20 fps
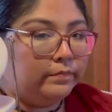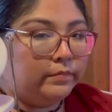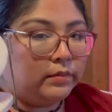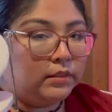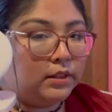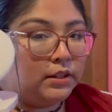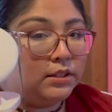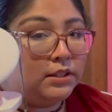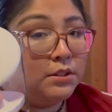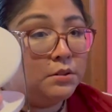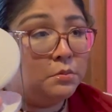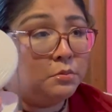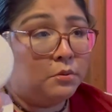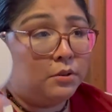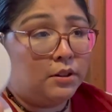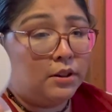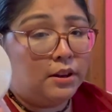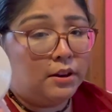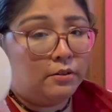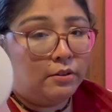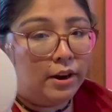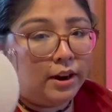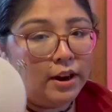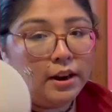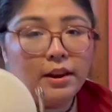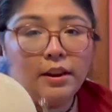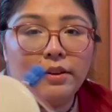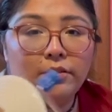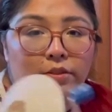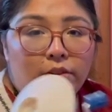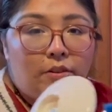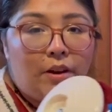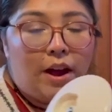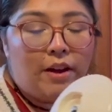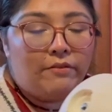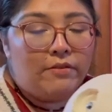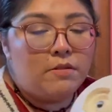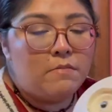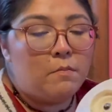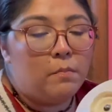This is really great if you
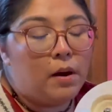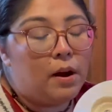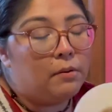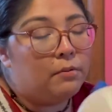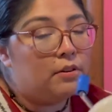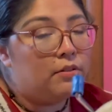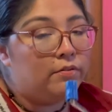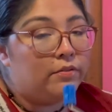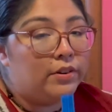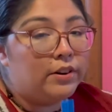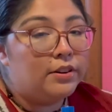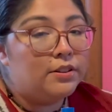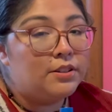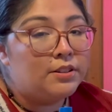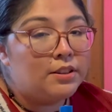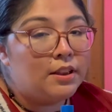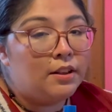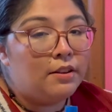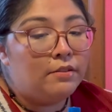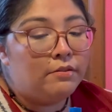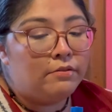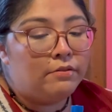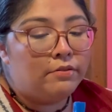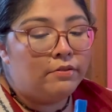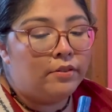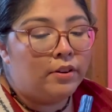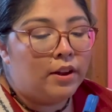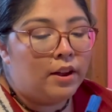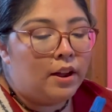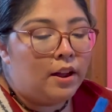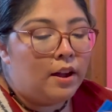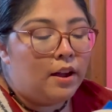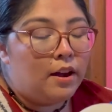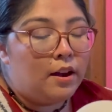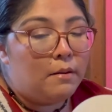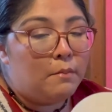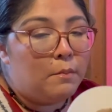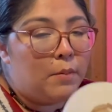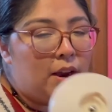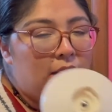haven't bought one for yourself.
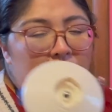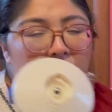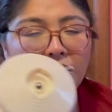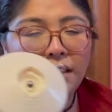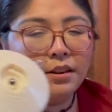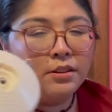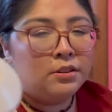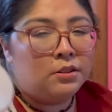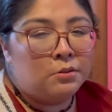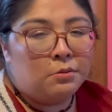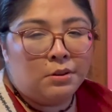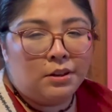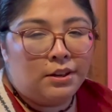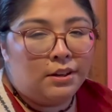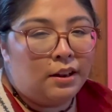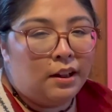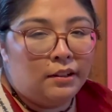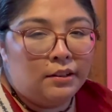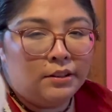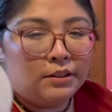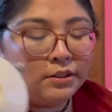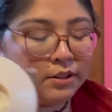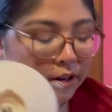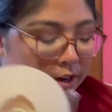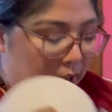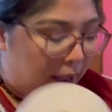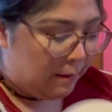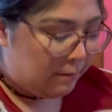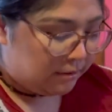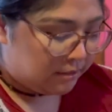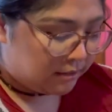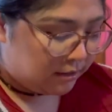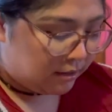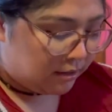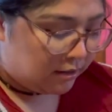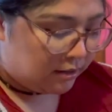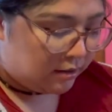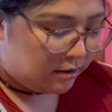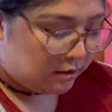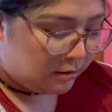Mine costs $20 on Amazon,
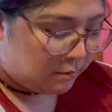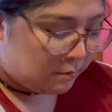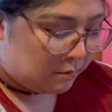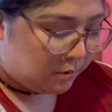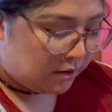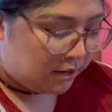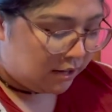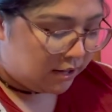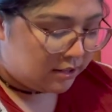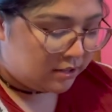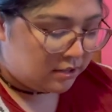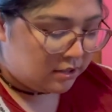but it